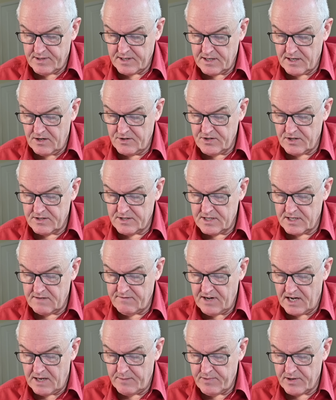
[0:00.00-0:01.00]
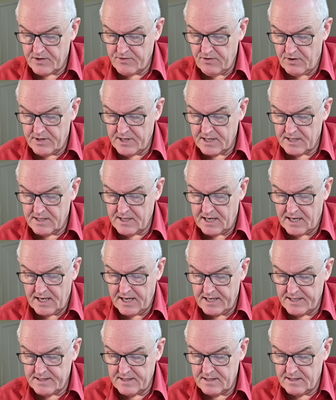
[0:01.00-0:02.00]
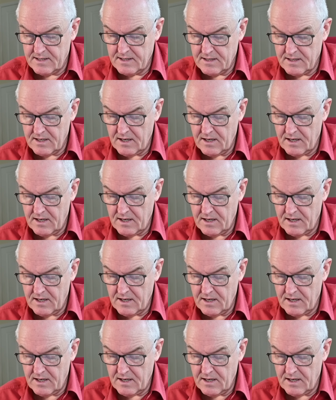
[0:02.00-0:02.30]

but goes on to develop a chronic dilated